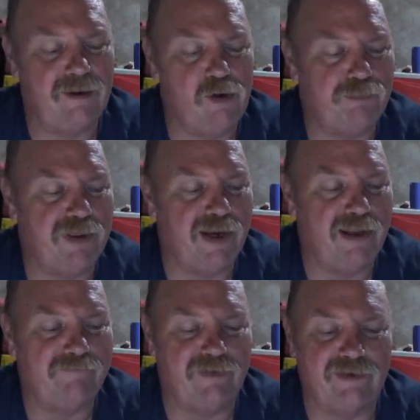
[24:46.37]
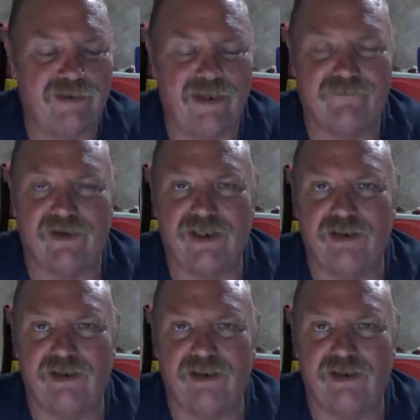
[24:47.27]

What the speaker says: hope that I've shown a